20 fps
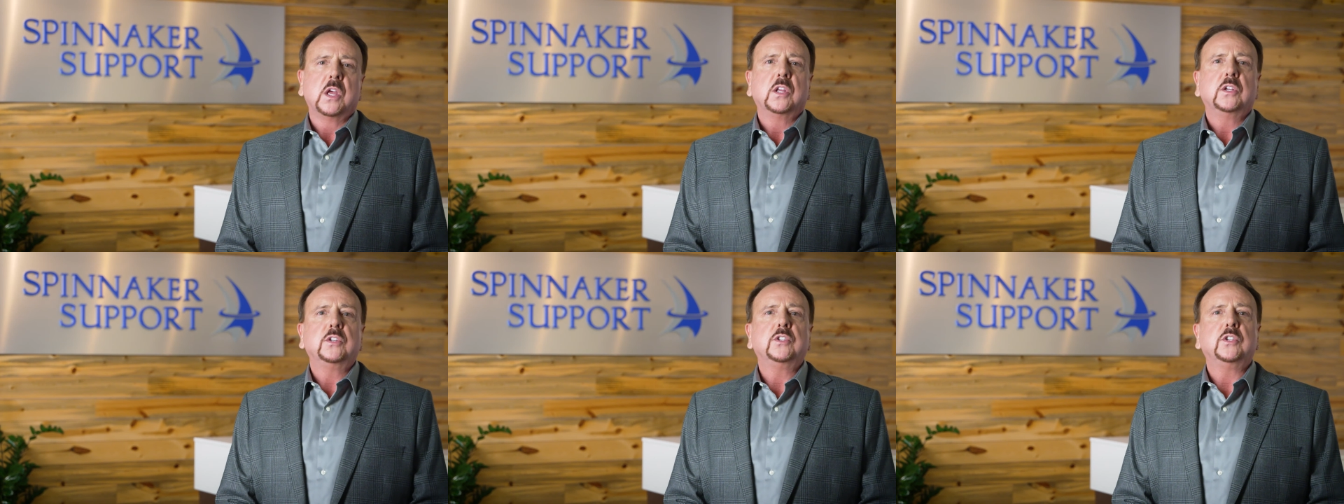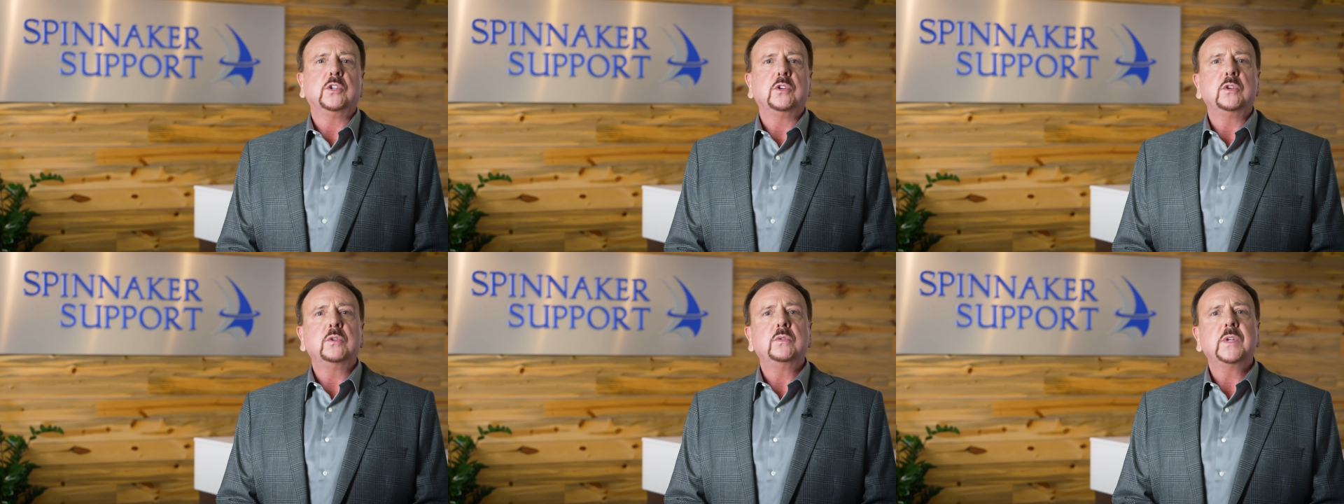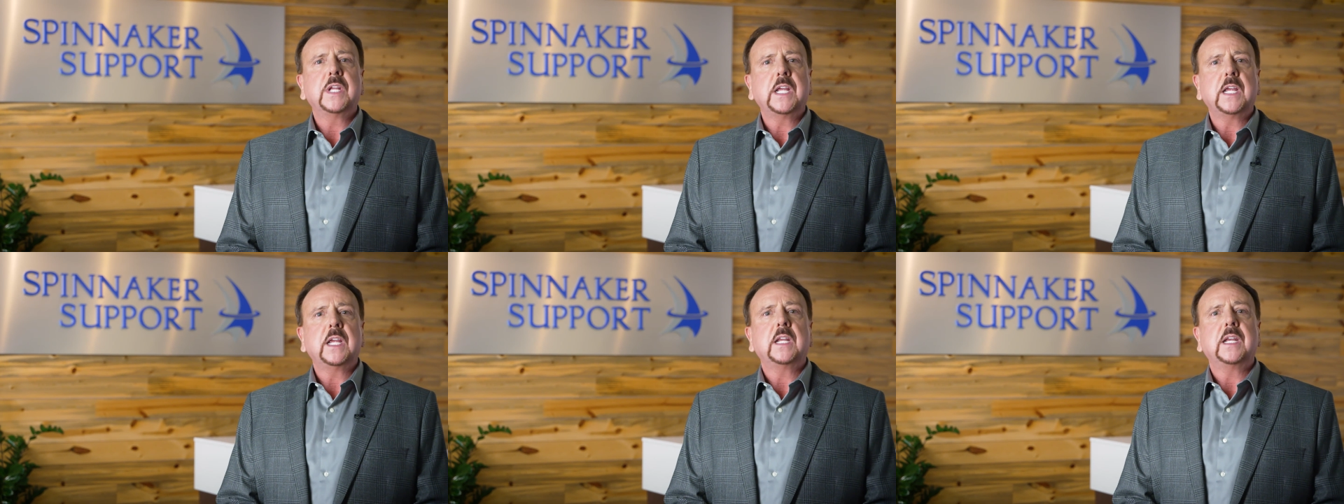Do you
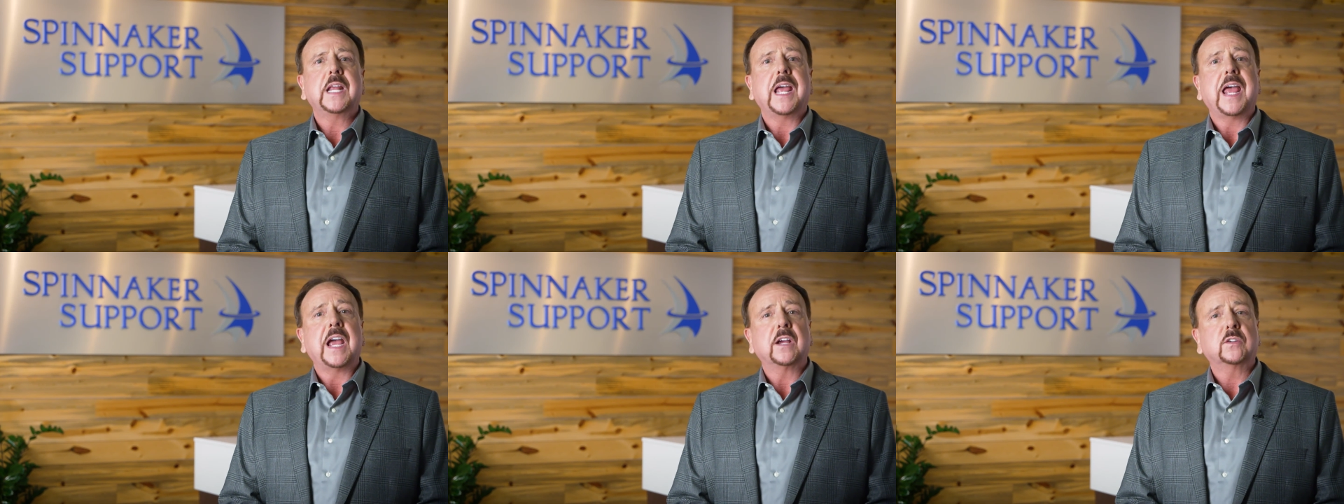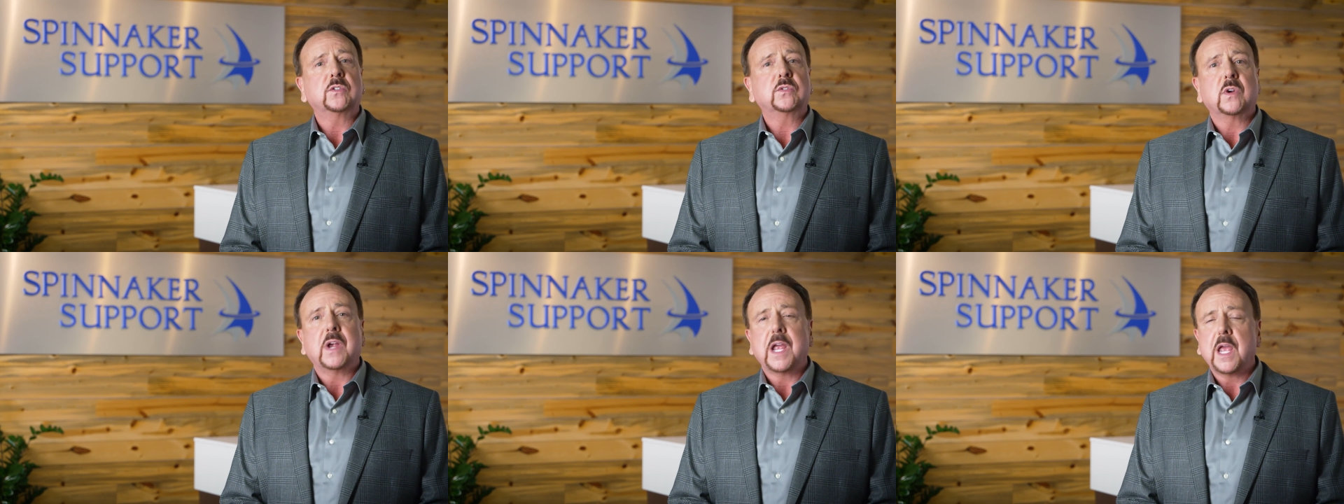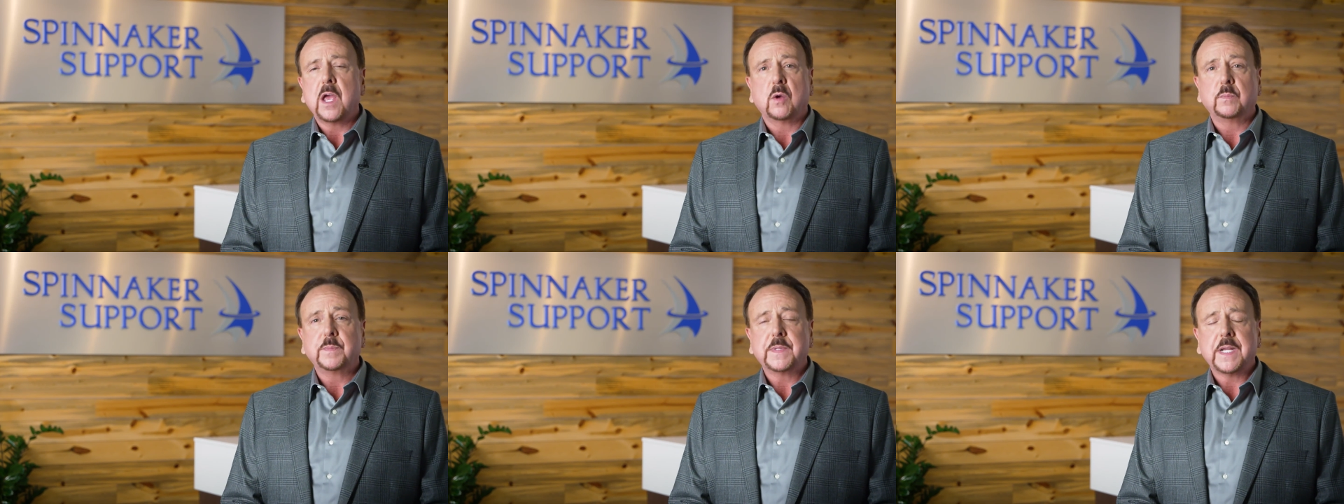need extra
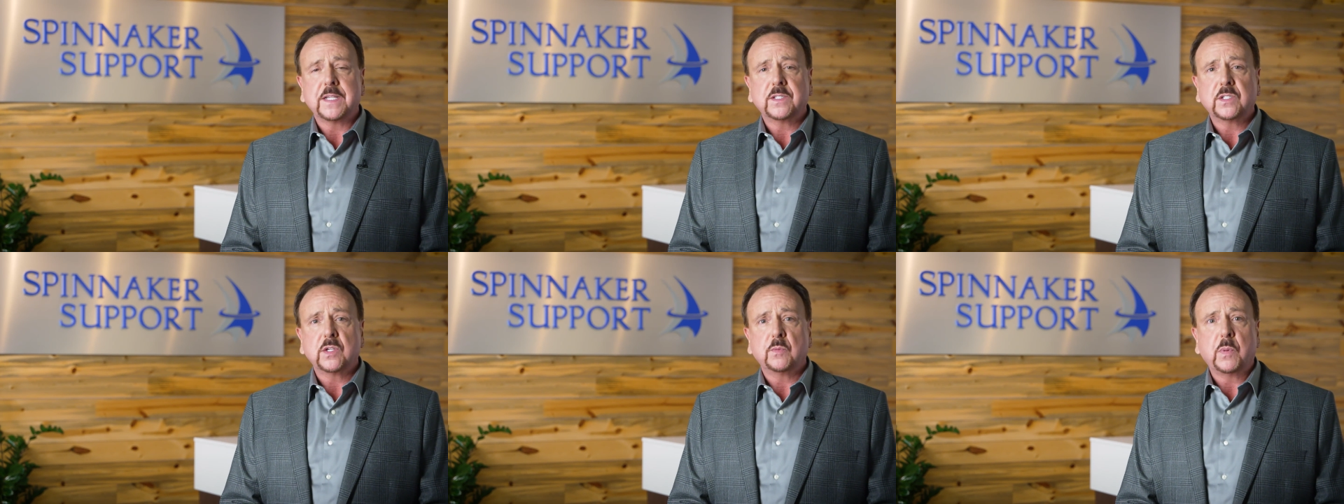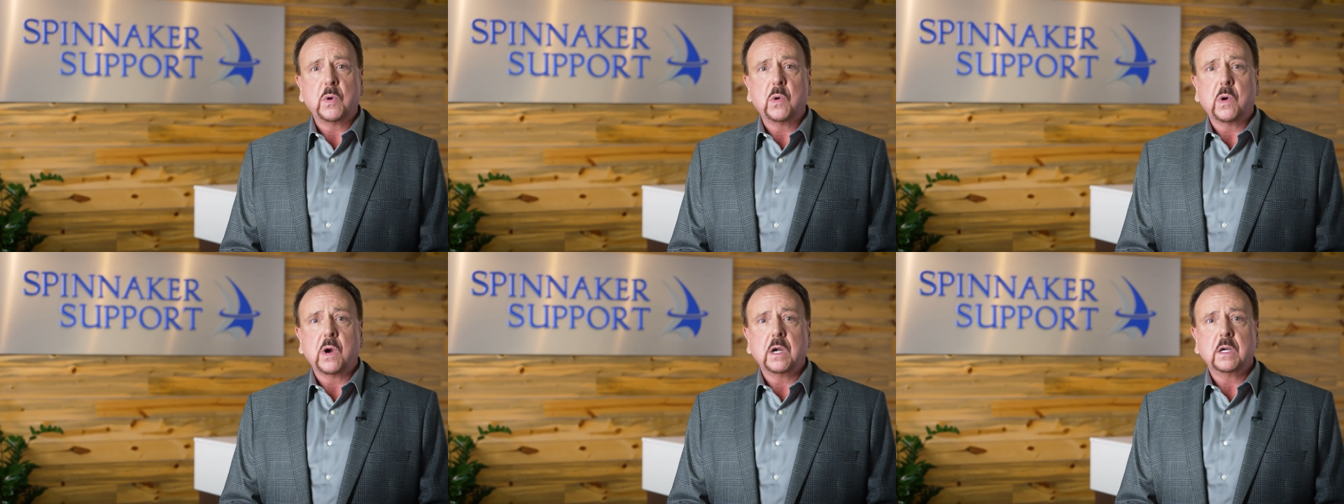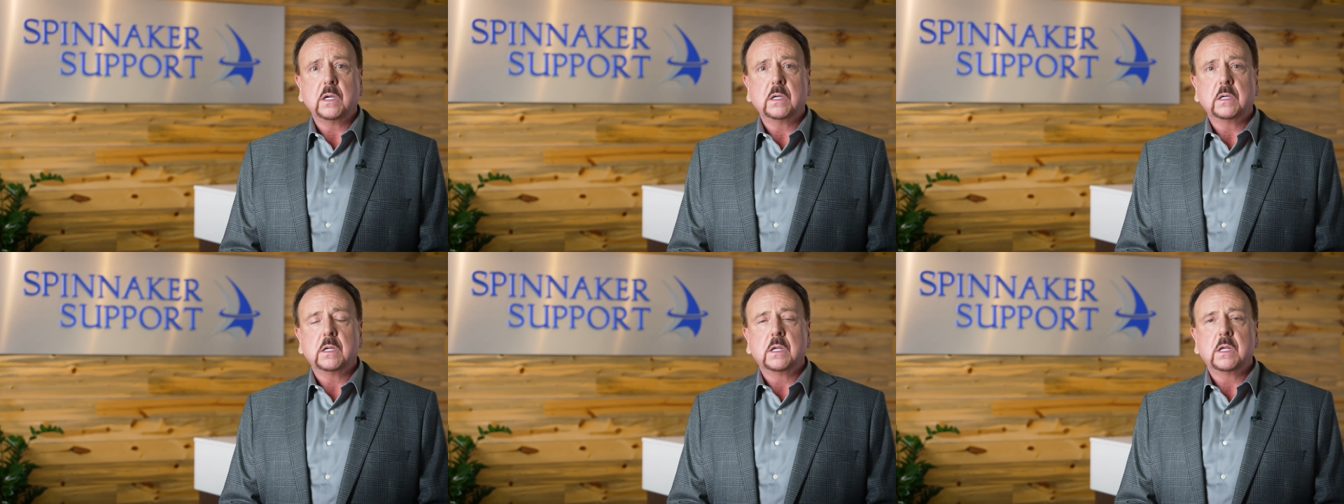help desk support,